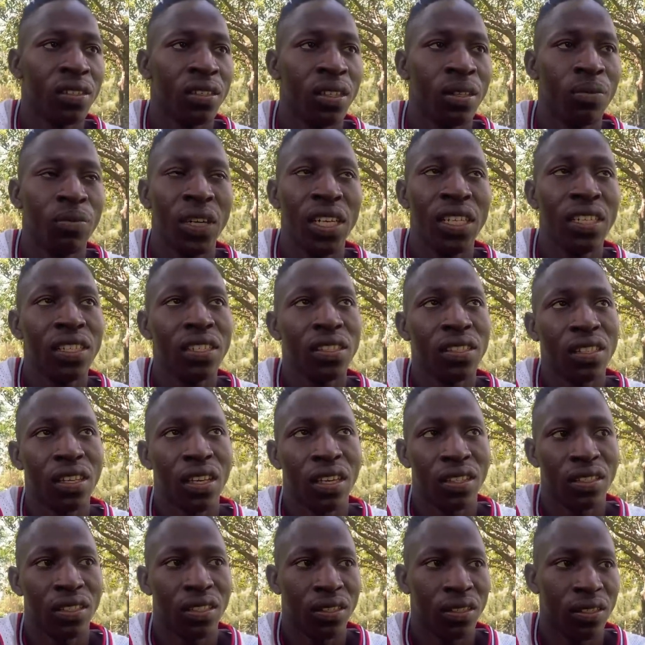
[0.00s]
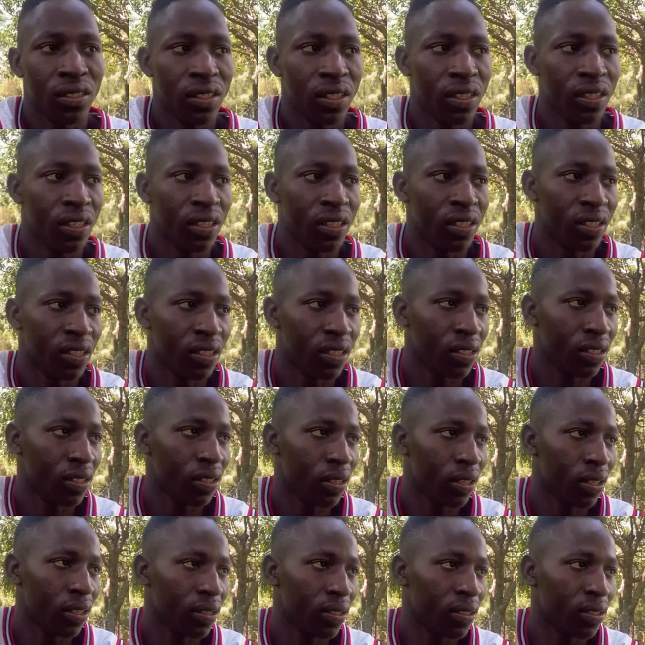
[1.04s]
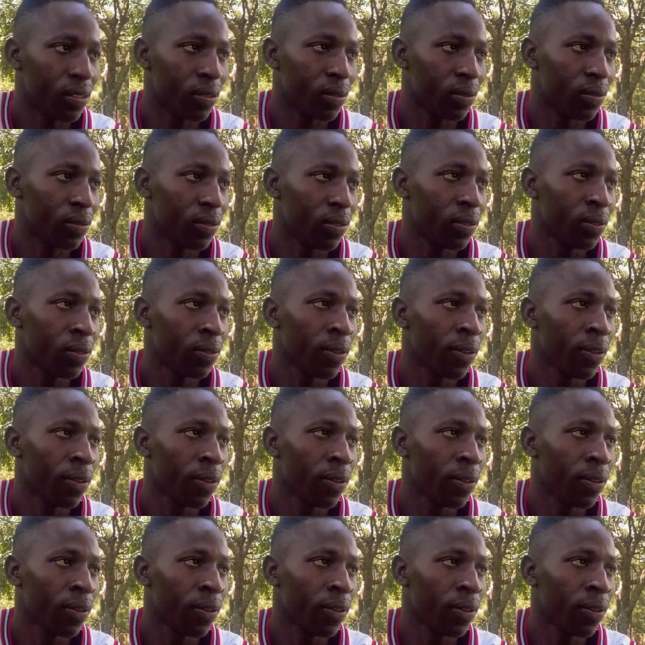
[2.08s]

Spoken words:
Imagine such incidences, guys, you know.